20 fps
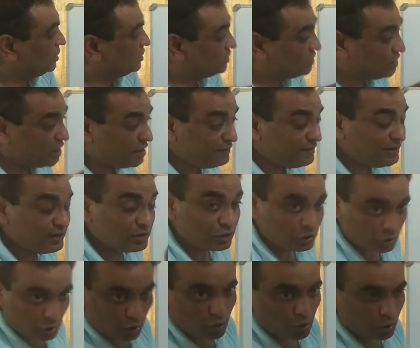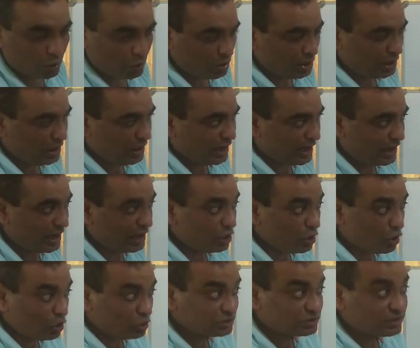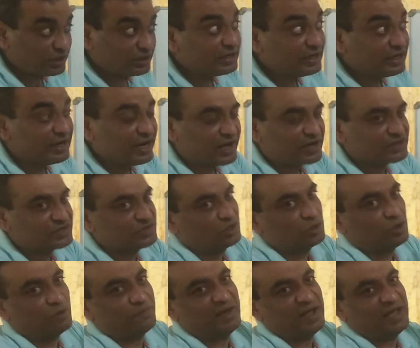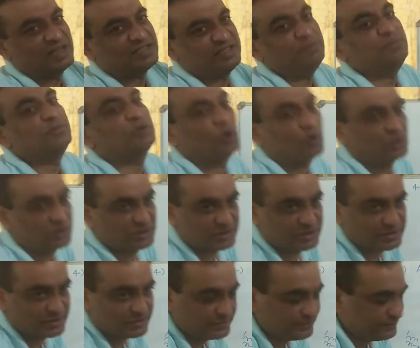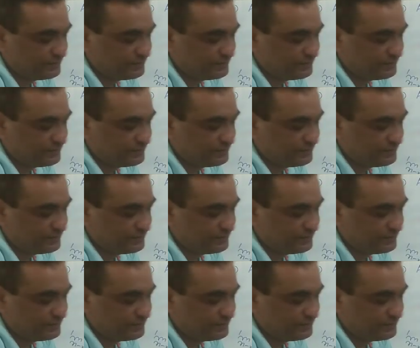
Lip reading: they will go along the direction of asymptotes.